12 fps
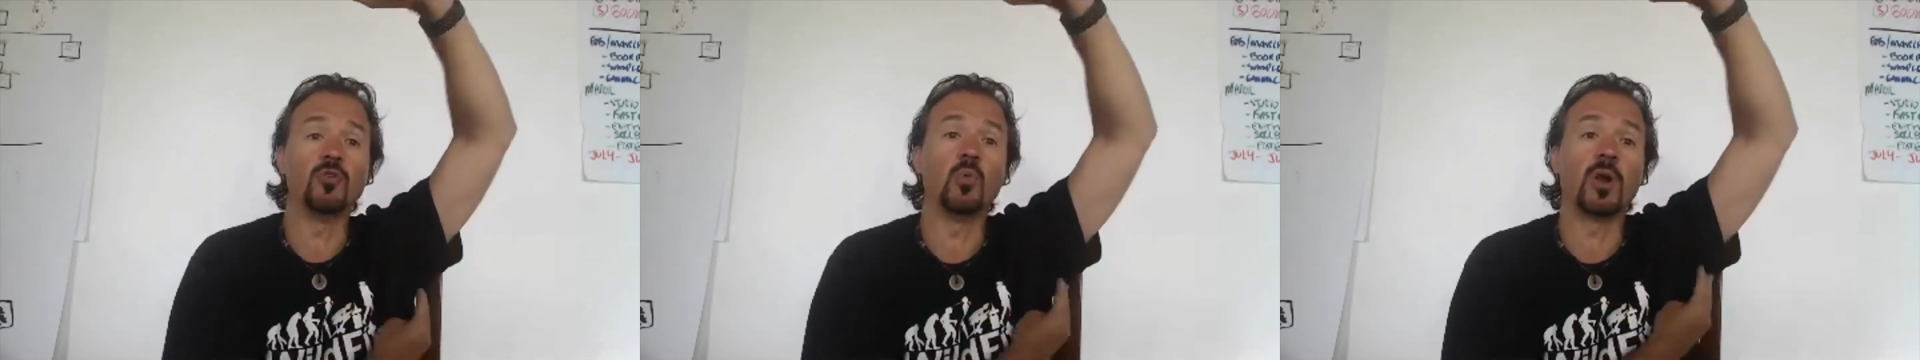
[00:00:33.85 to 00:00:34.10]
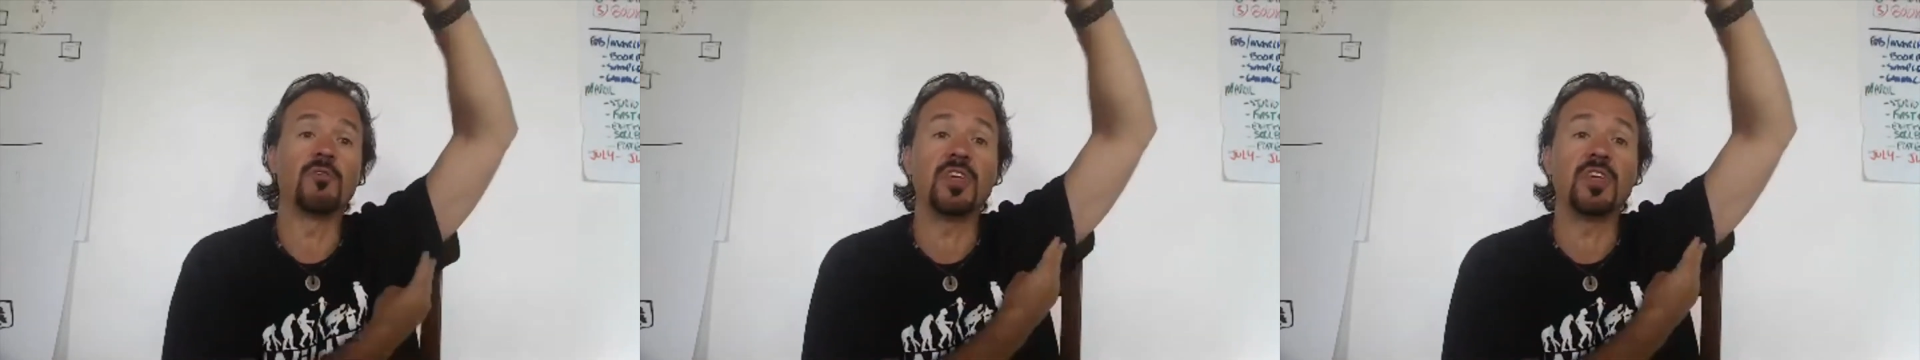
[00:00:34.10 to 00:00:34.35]

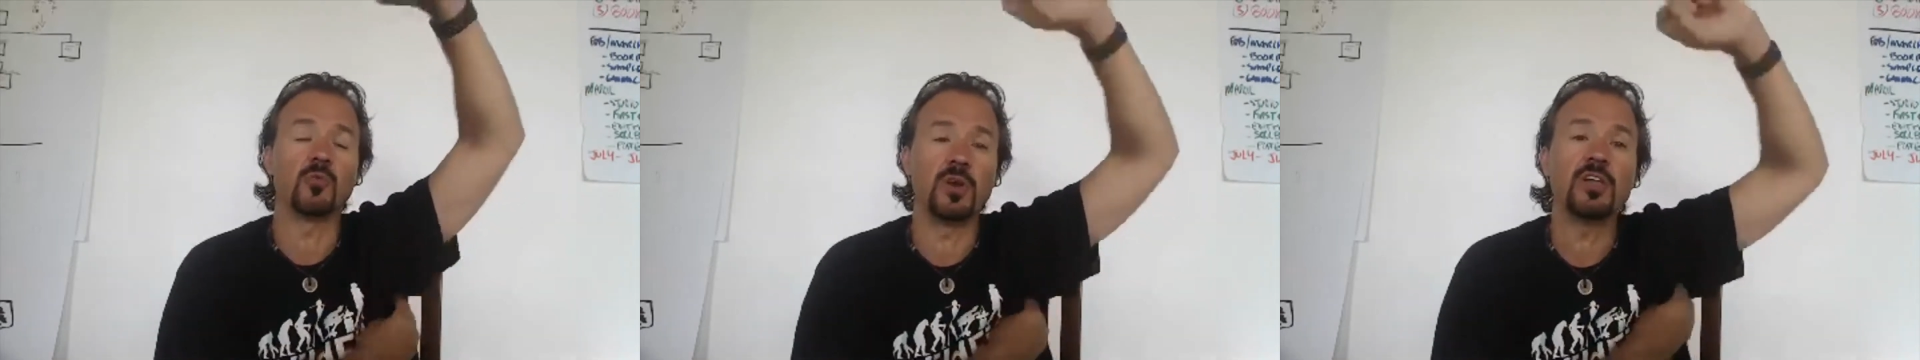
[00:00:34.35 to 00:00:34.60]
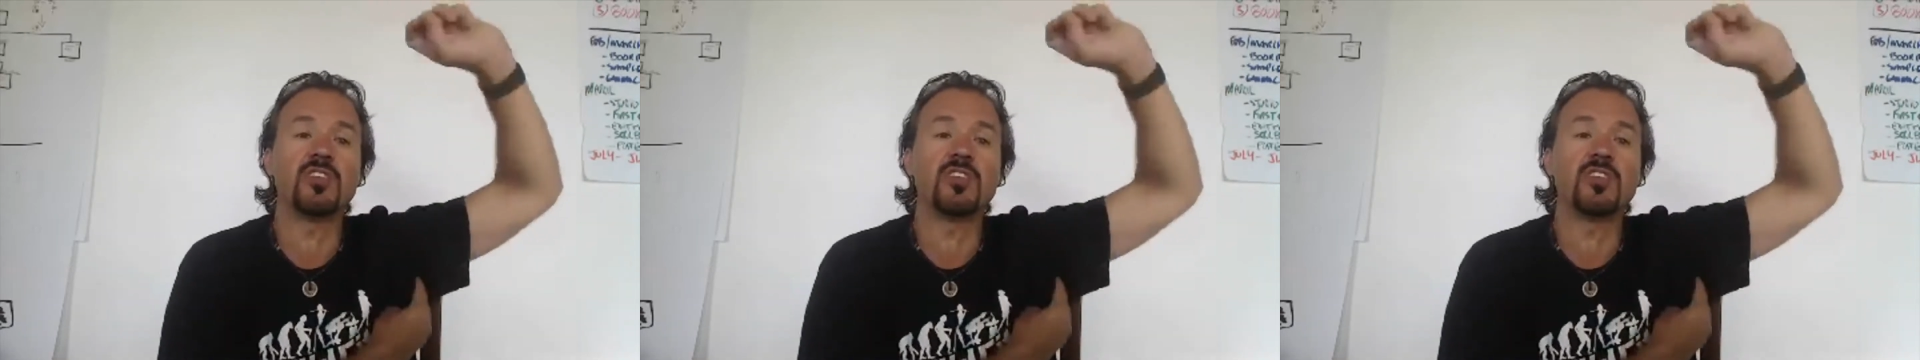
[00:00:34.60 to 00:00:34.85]
one of
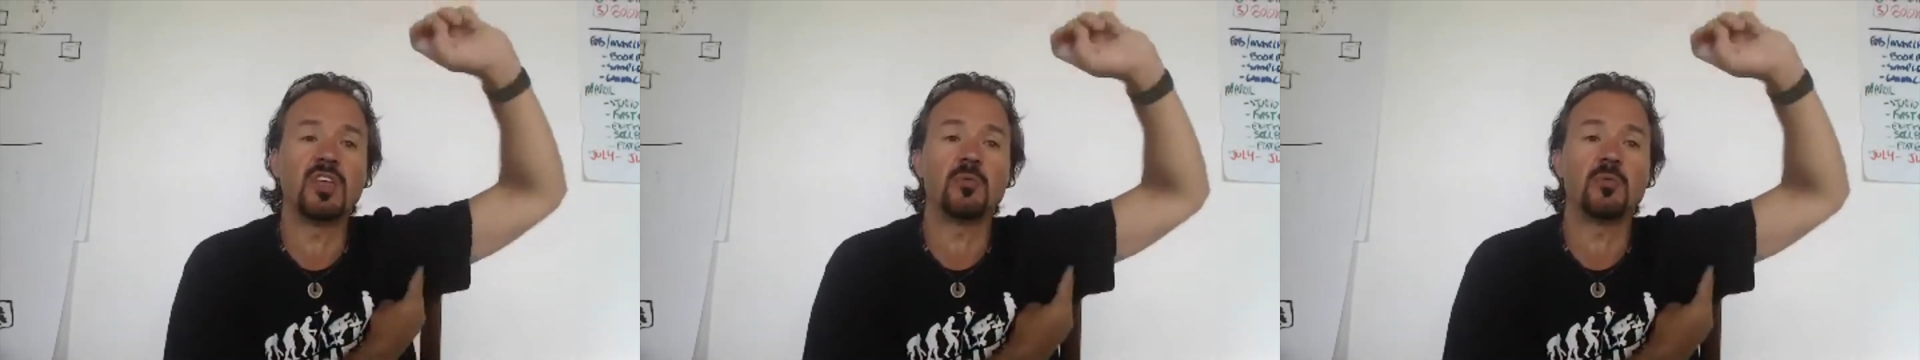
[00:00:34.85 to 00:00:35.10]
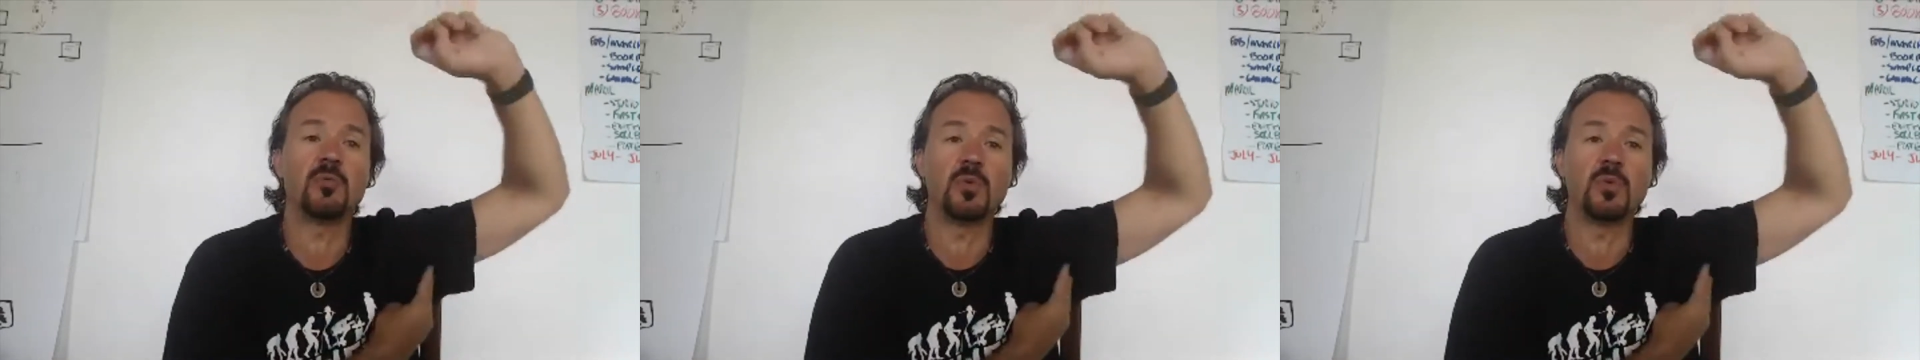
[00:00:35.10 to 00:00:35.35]
the reason
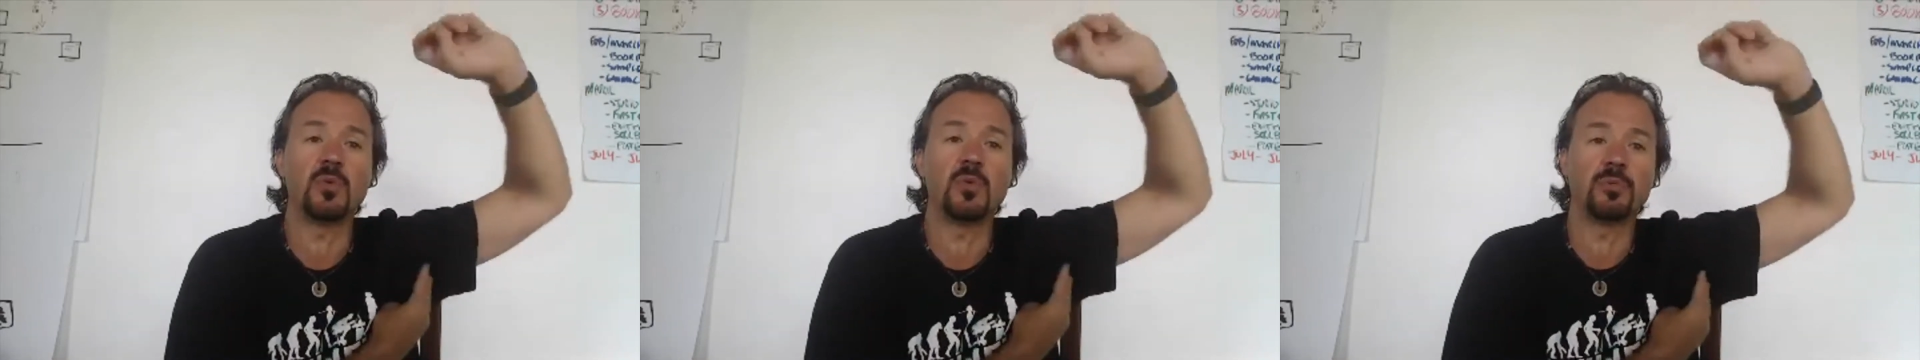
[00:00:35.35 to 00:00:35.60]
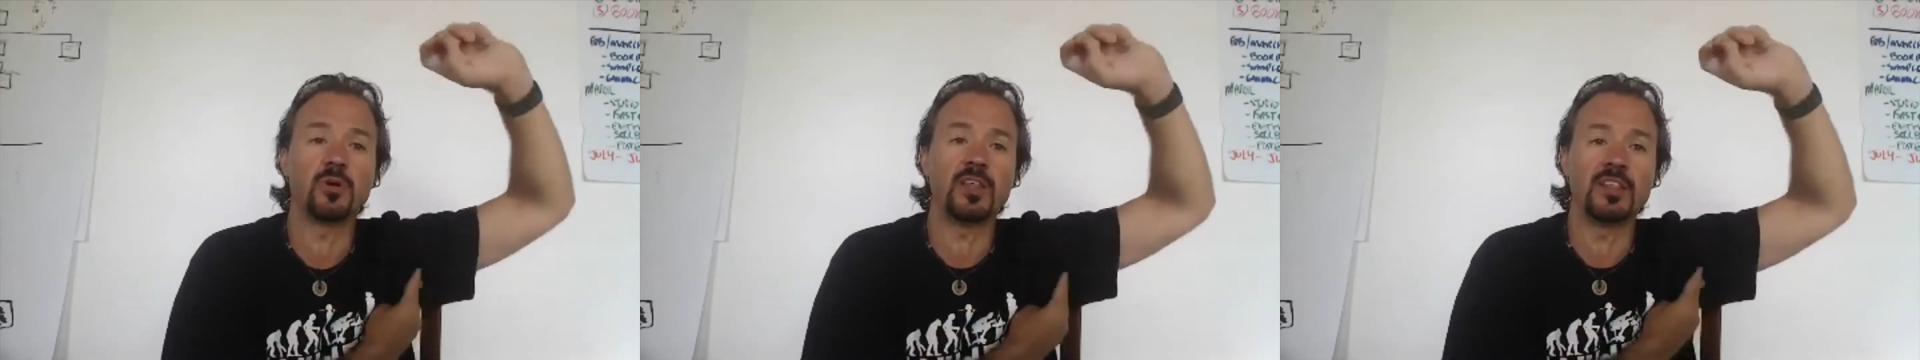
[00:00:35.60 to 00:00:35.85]
that we put
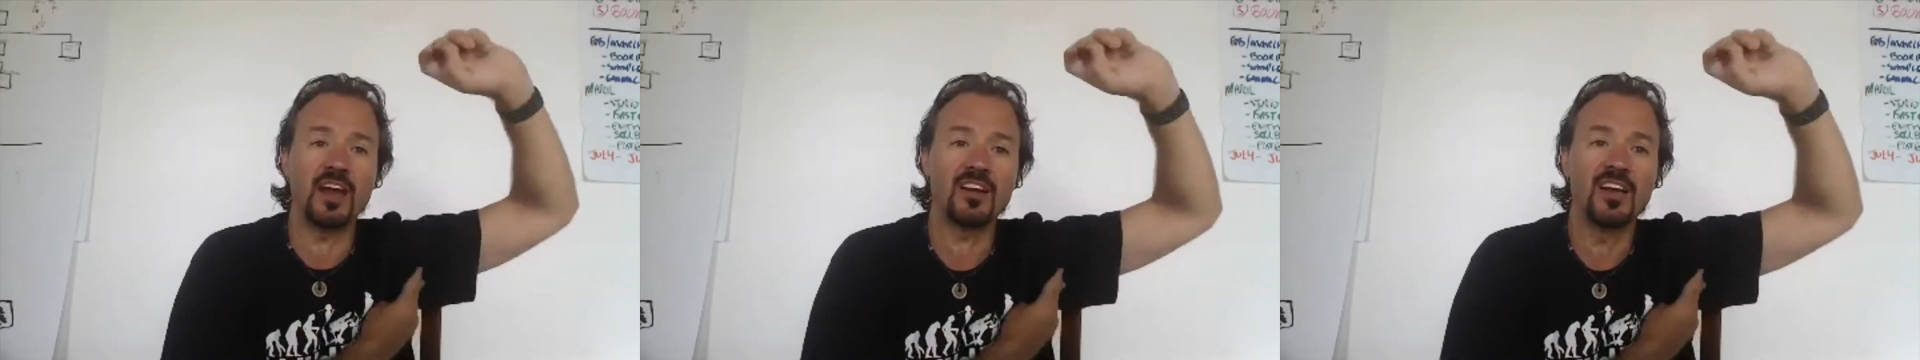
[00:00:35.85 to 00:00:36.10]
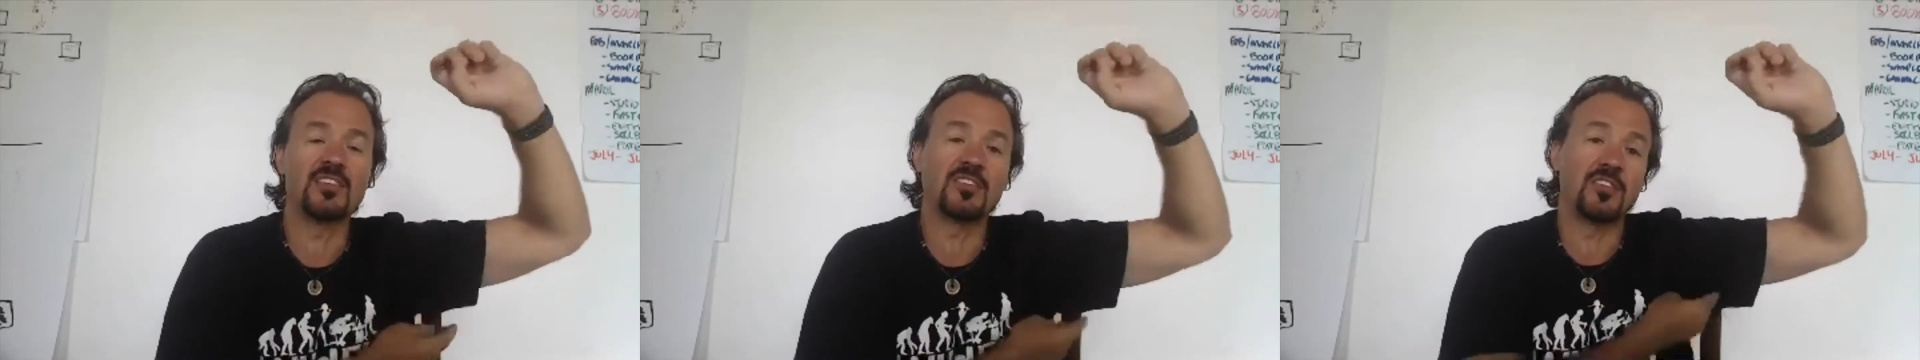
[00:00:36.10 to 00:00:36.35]
it there